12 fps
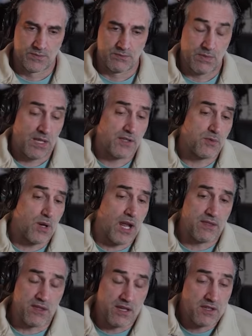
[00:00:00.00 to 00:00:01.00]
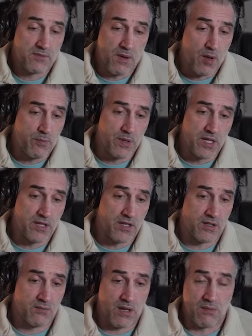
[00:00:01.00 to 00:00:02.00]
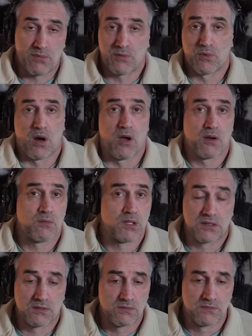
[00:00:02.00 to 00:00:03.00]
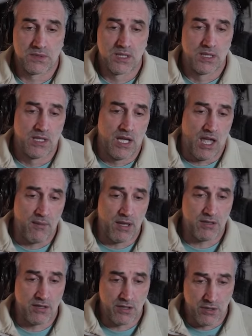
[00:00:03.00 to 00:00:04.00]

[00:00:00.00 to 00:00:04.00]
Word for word: That's what and I, think. Is my opinion. I might be wrong, but I'm actually over.